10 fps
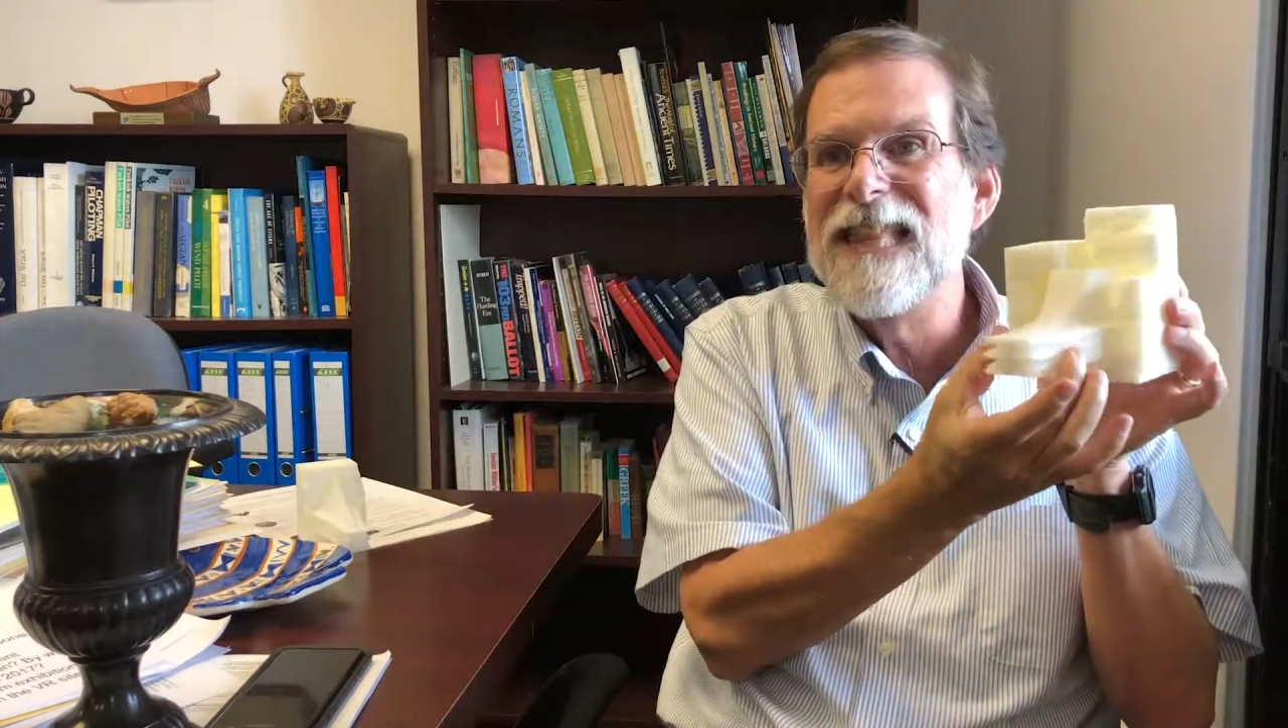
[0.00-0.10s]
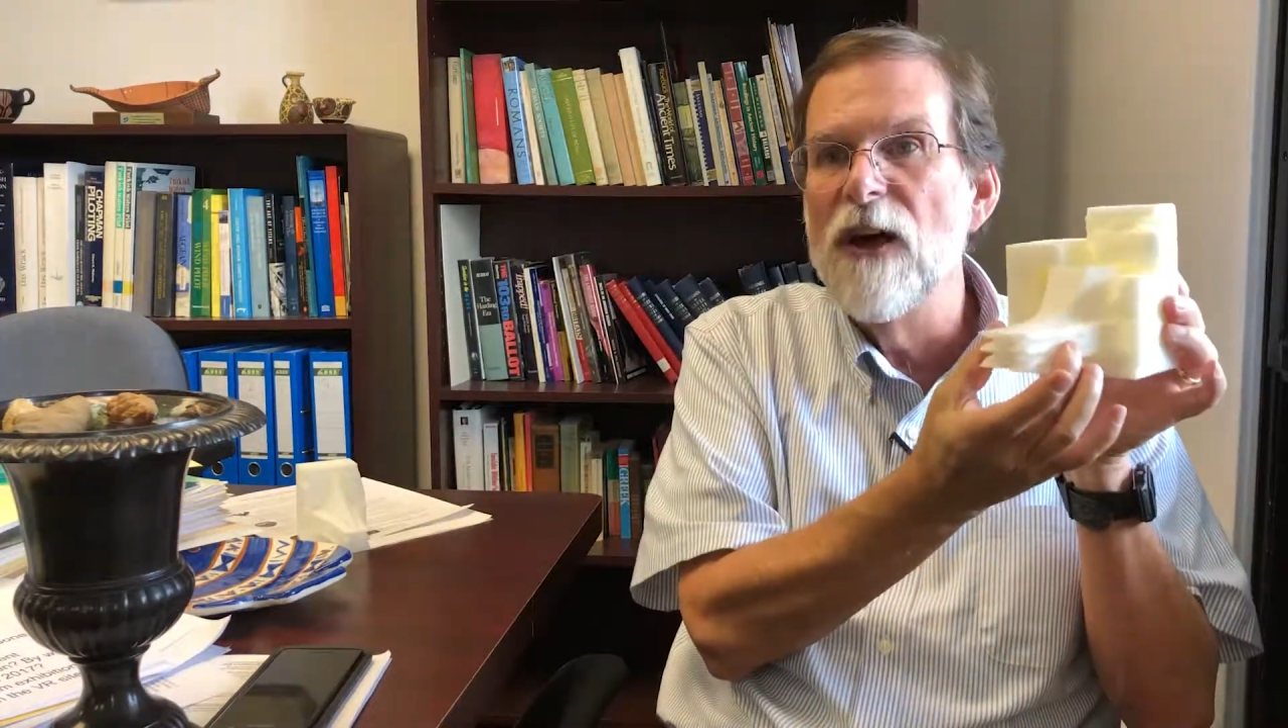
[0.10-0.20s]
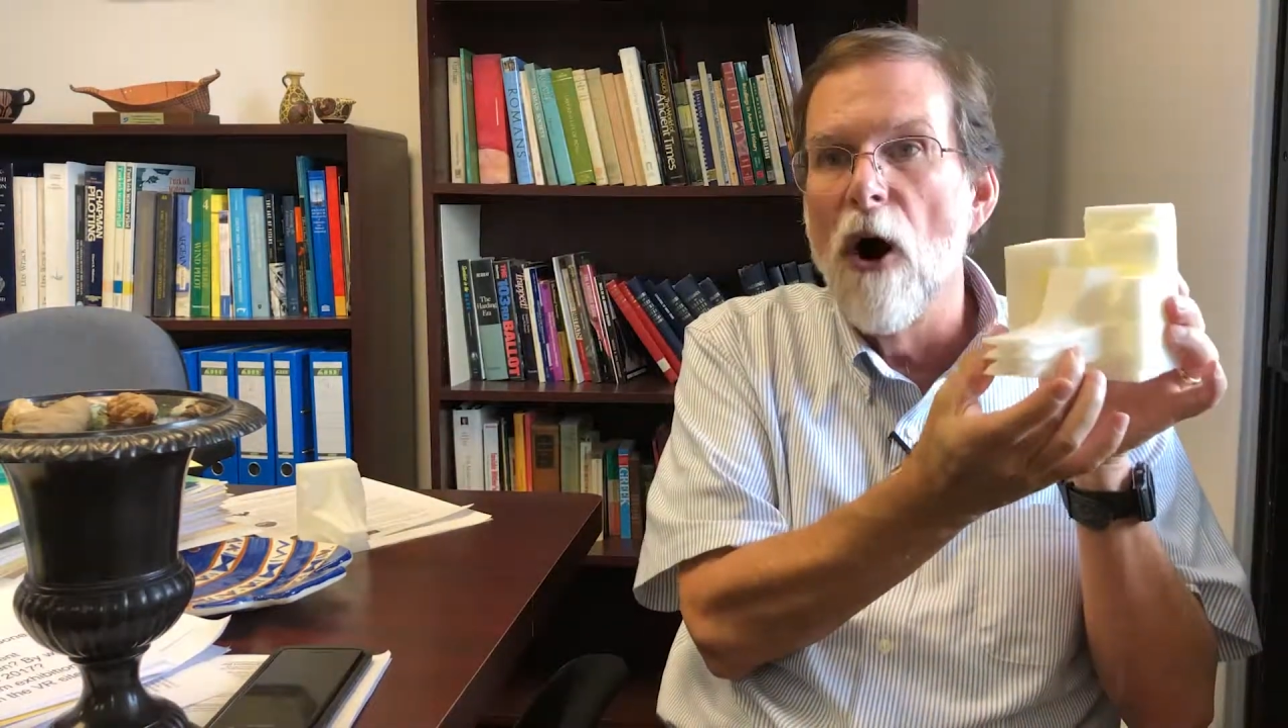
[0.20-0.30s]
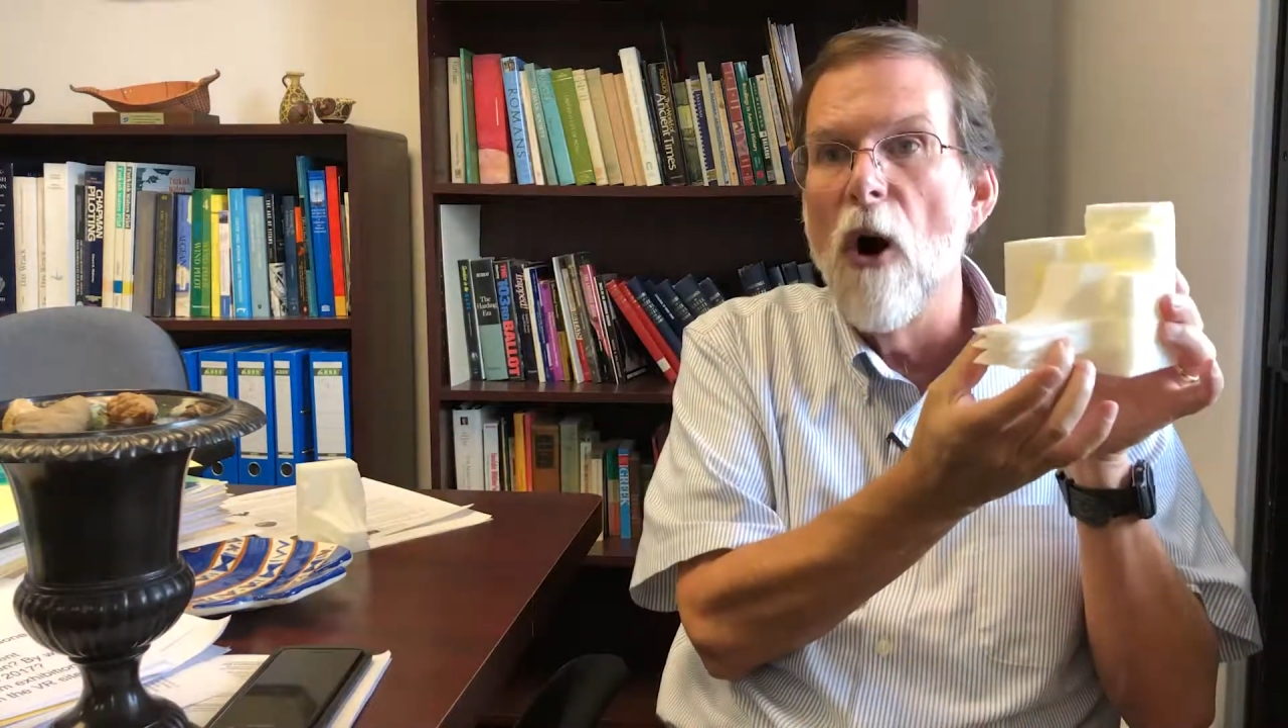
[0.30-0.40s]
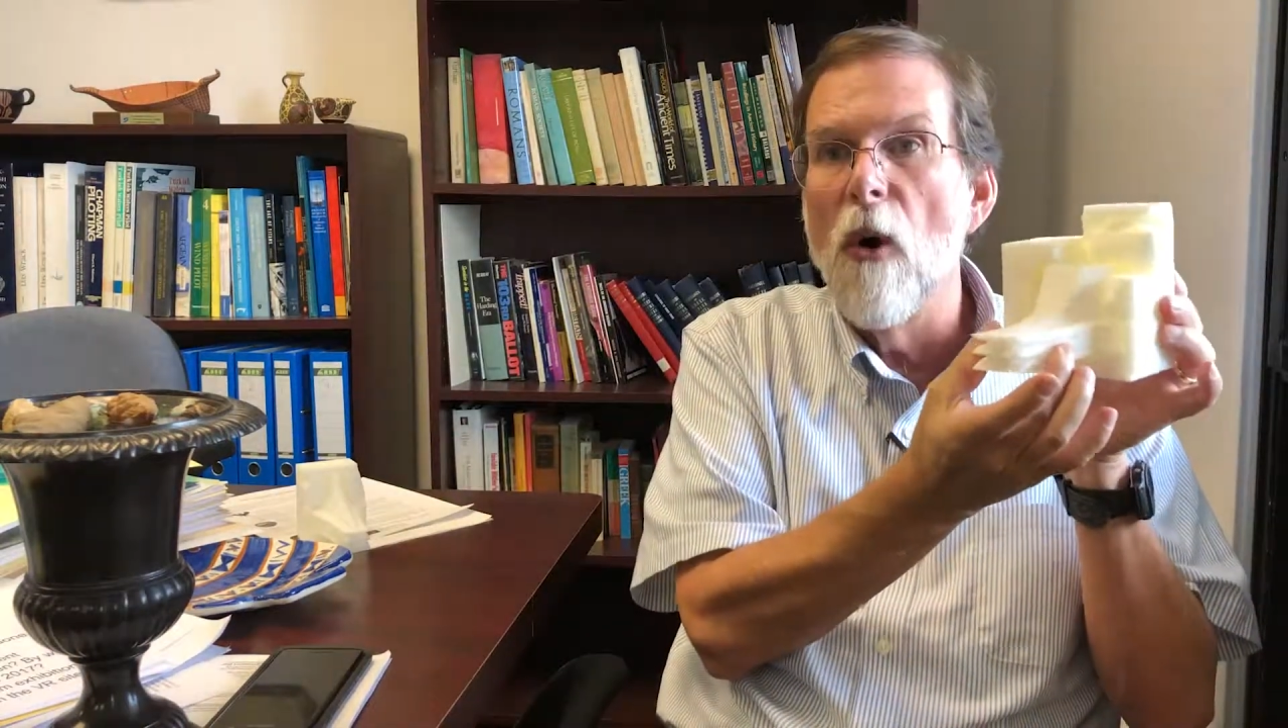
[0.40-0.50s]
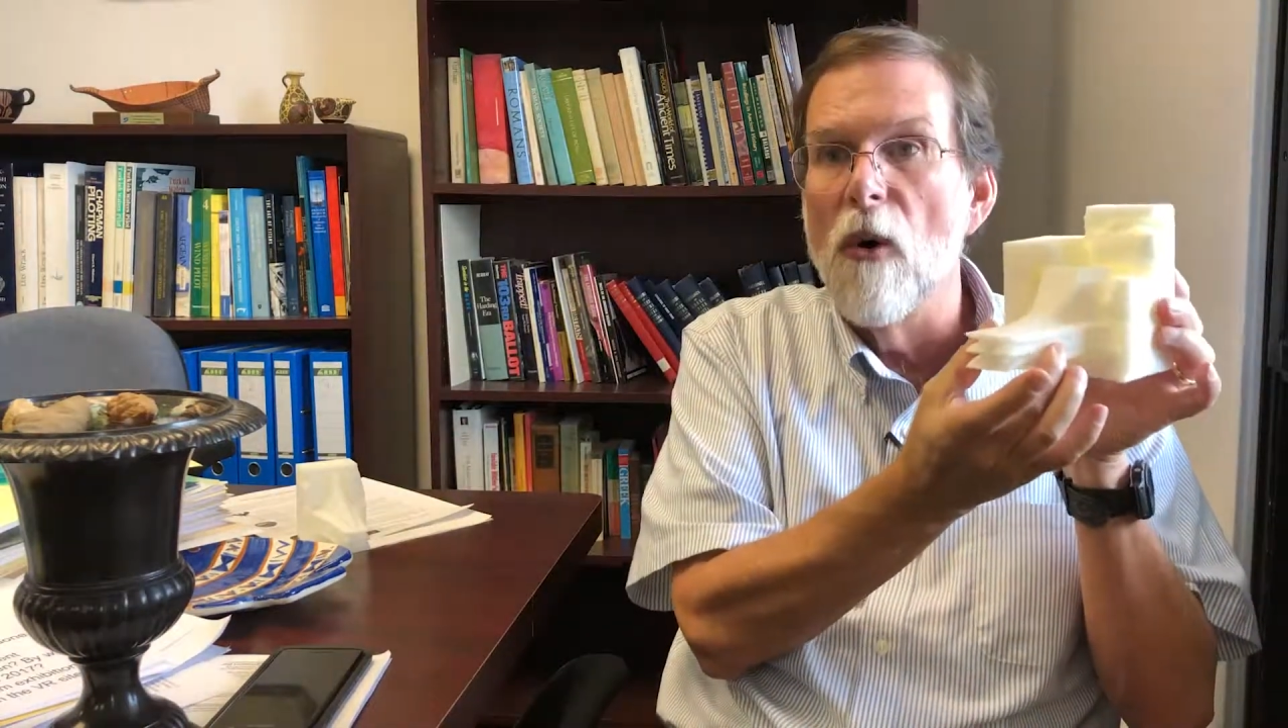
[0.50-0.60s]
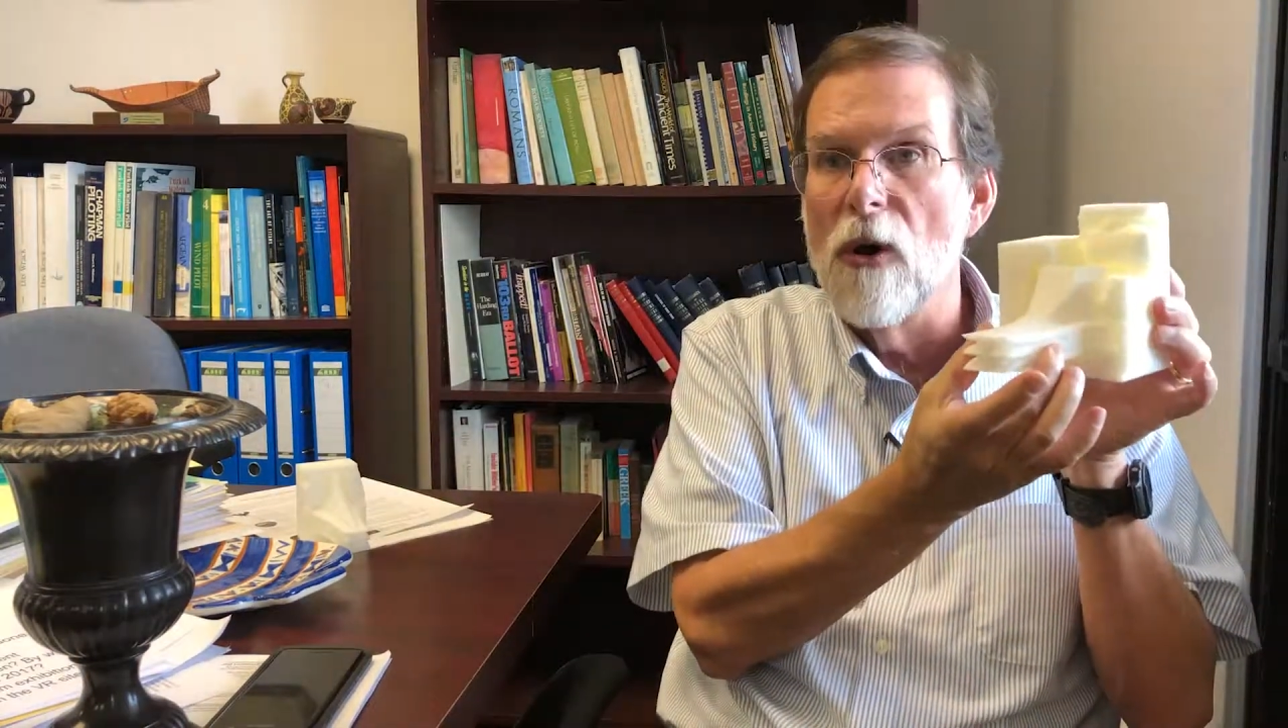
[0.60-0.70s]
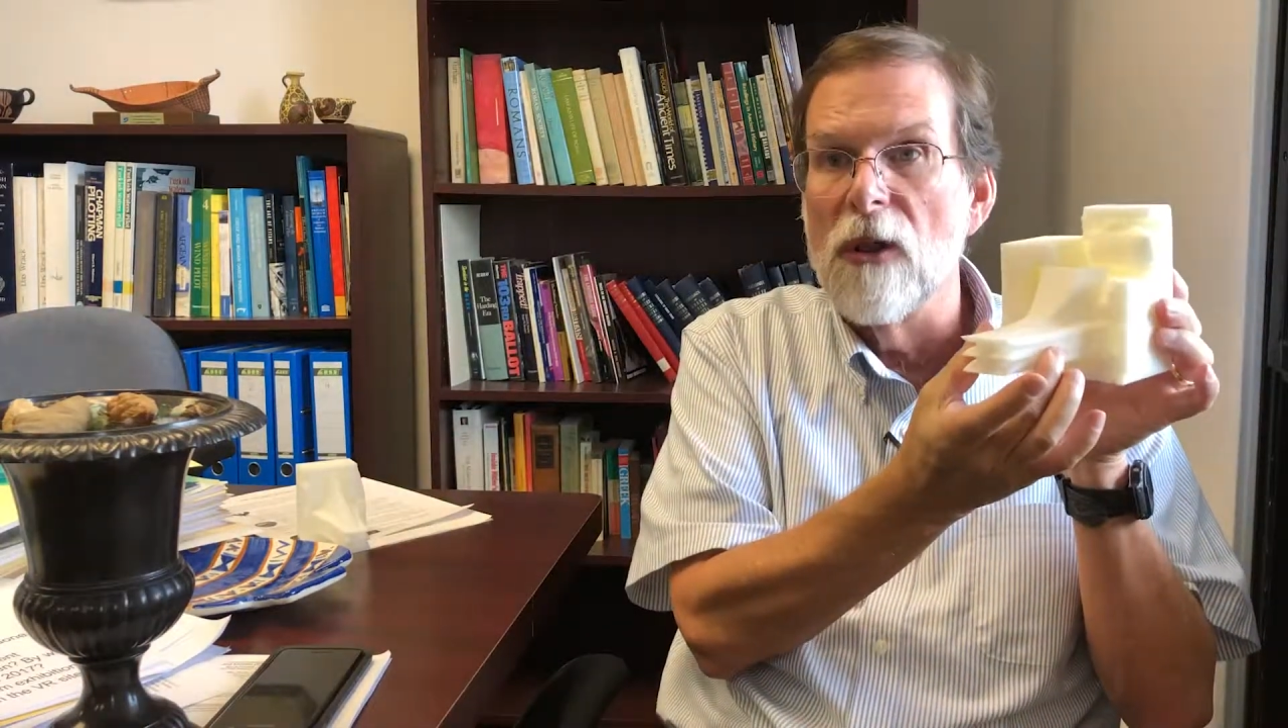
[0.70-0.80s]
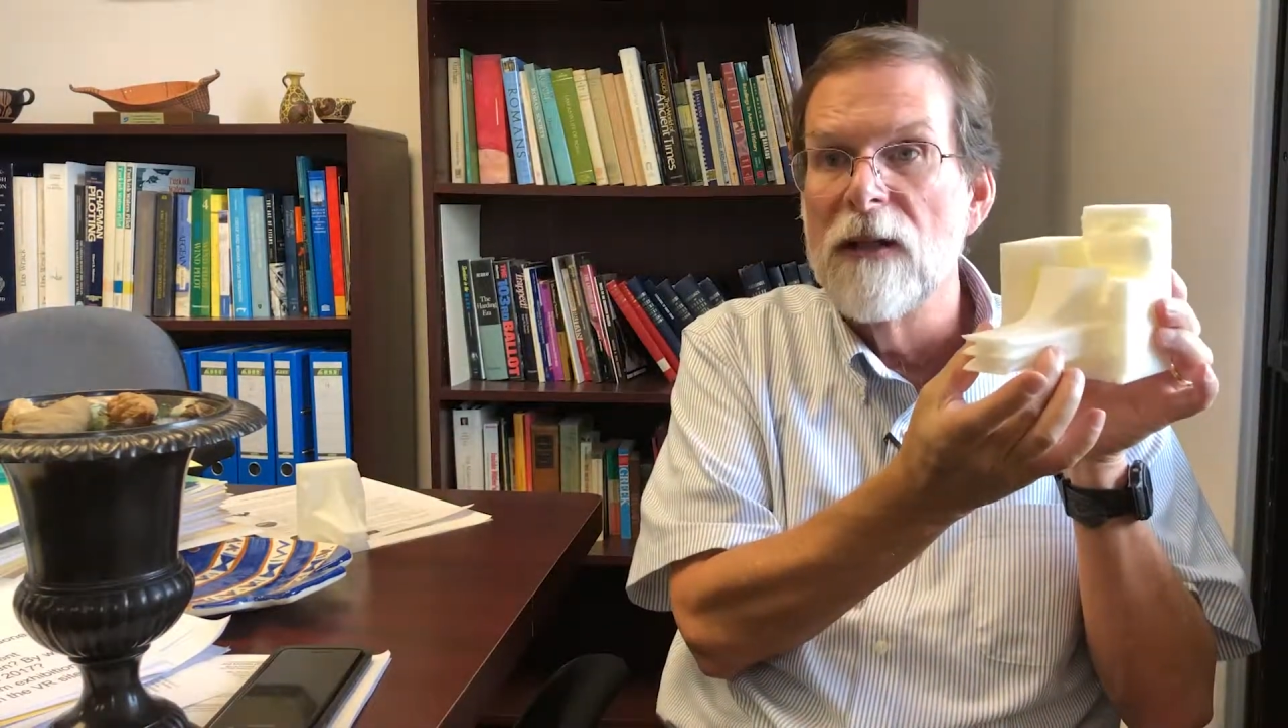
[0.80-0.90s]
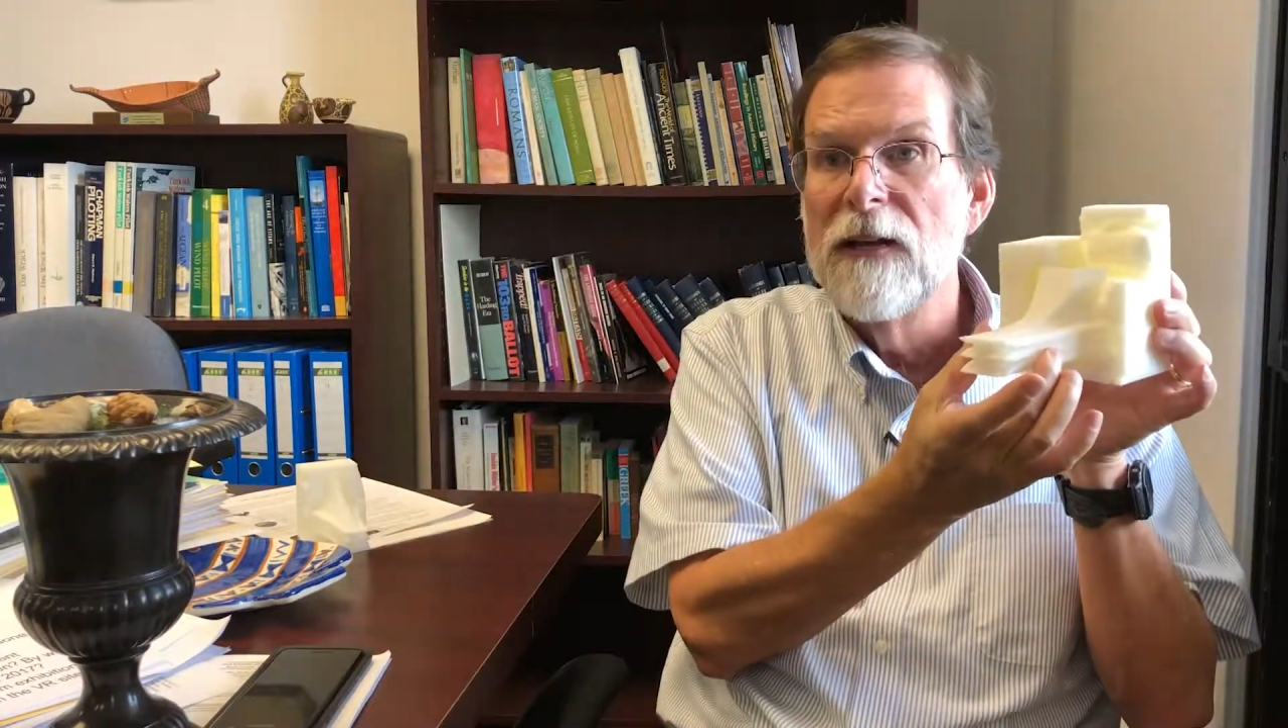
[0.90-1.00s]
the hole.